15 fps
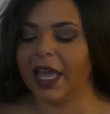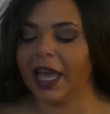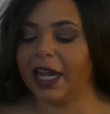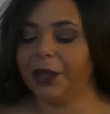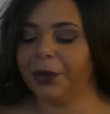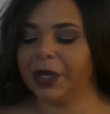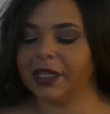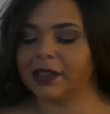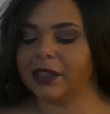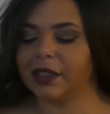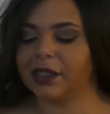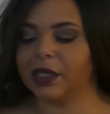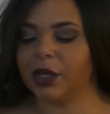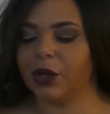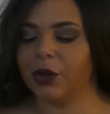
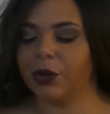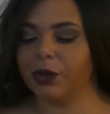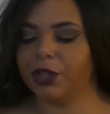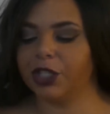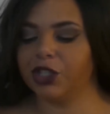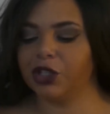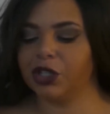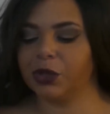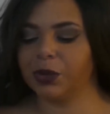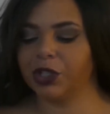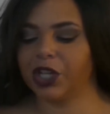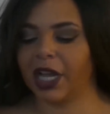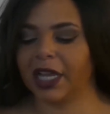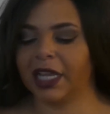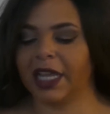Anyways, so the juice
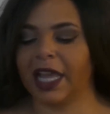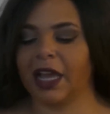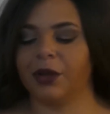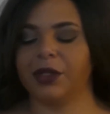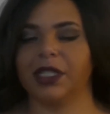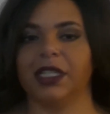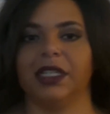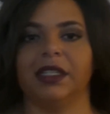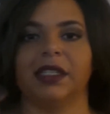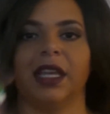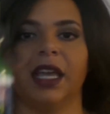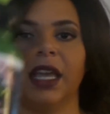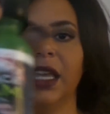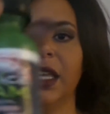we're checking out is